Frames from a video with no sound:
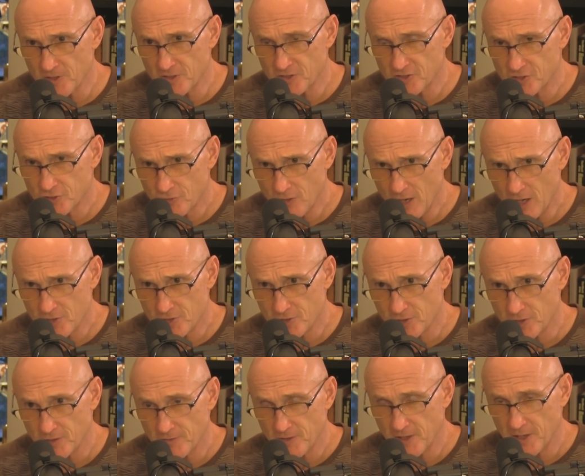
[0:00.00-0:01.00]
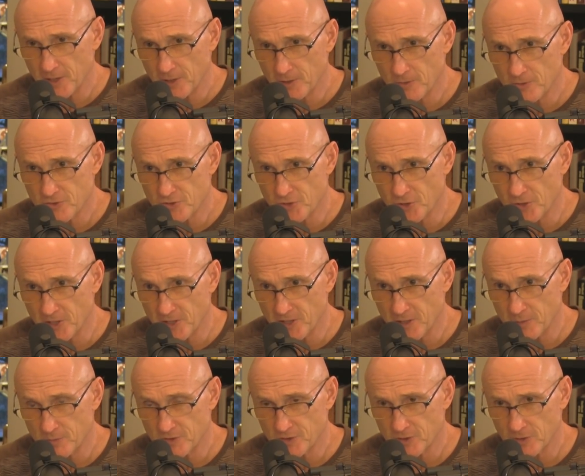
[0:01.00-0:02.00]
the structure of the hero's journey that
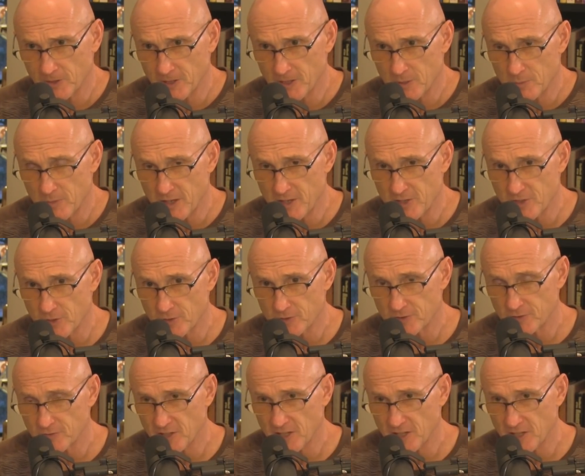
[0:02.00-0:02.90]
was created by Joseph